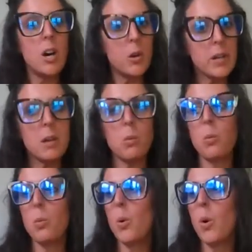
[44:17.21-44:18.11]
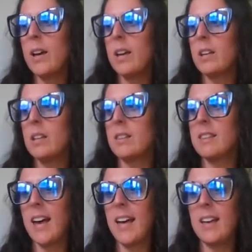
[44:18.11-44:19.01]
okay, what
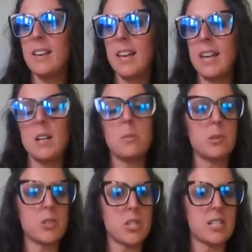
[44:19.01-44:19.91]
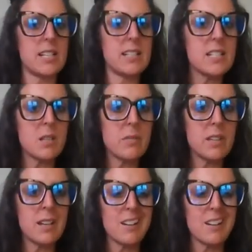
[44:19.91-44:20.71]
that animal just said something.